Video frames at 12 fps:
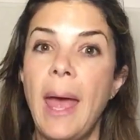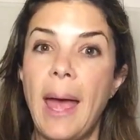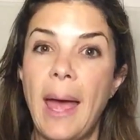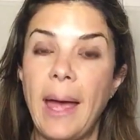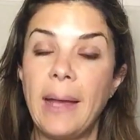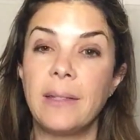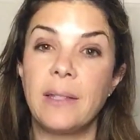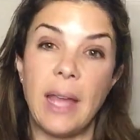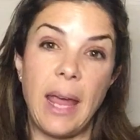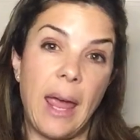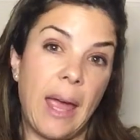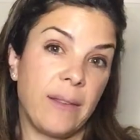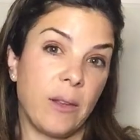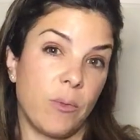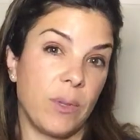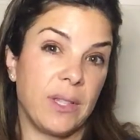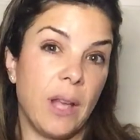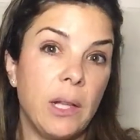And as a
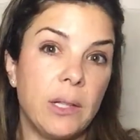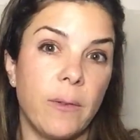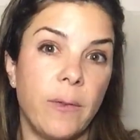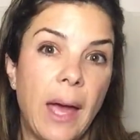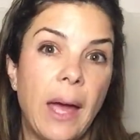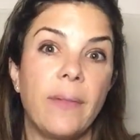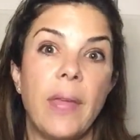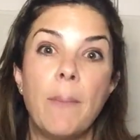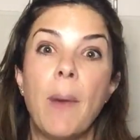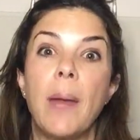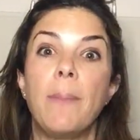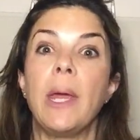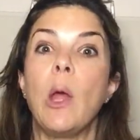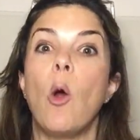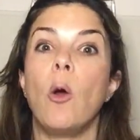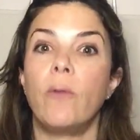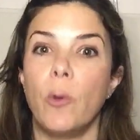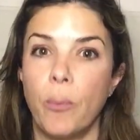result of that, they might be
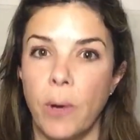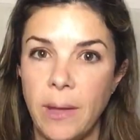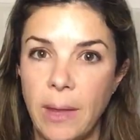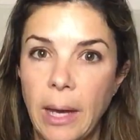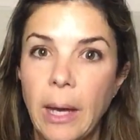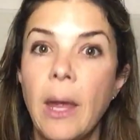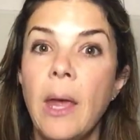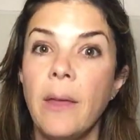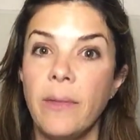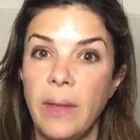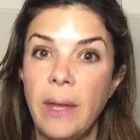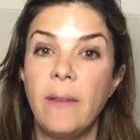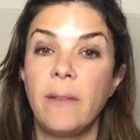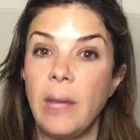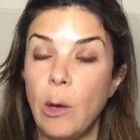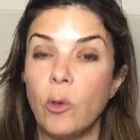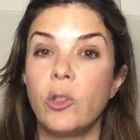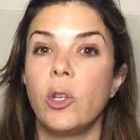overbreathing the
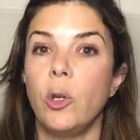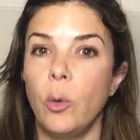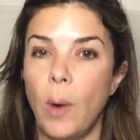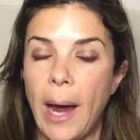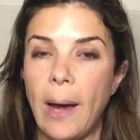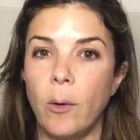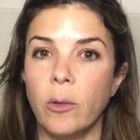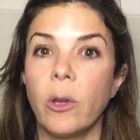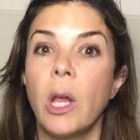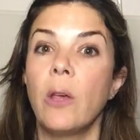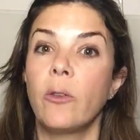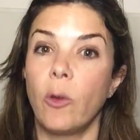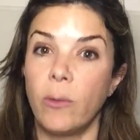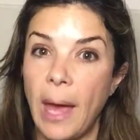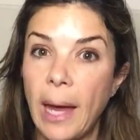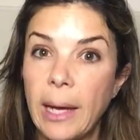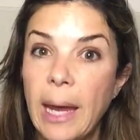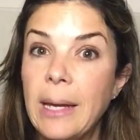CO2 out. So
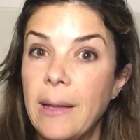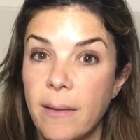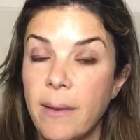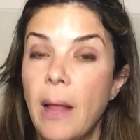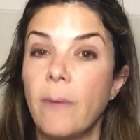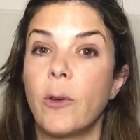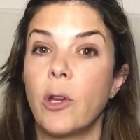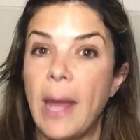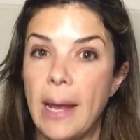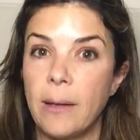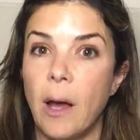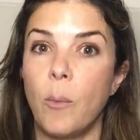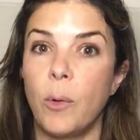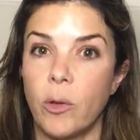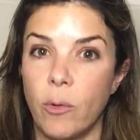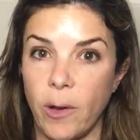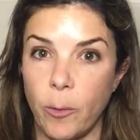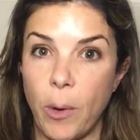that in itself could end up with
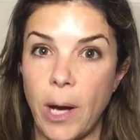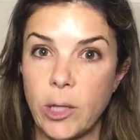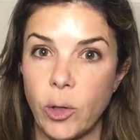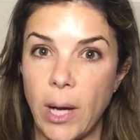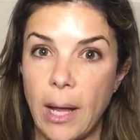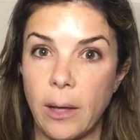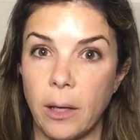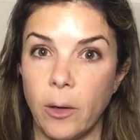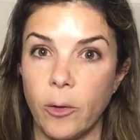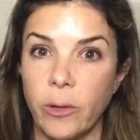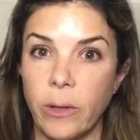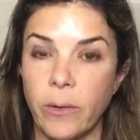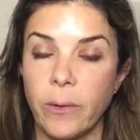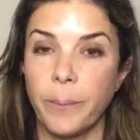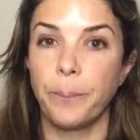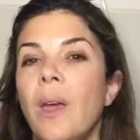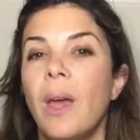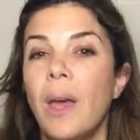a respiratory alkalosis.
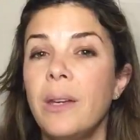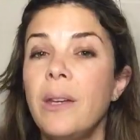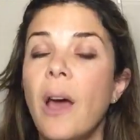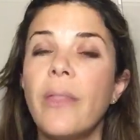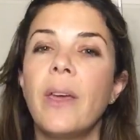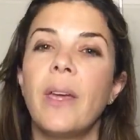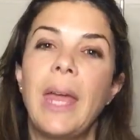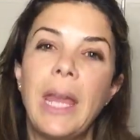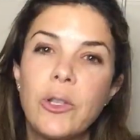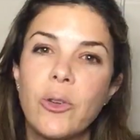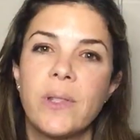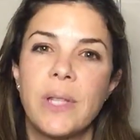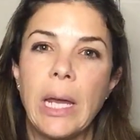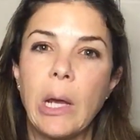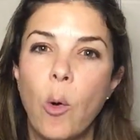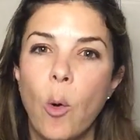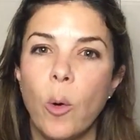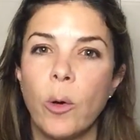Another interesting
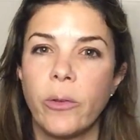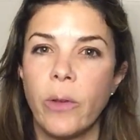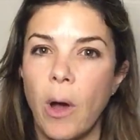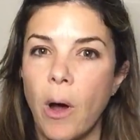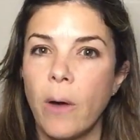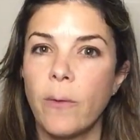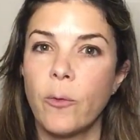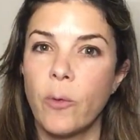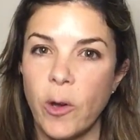cause of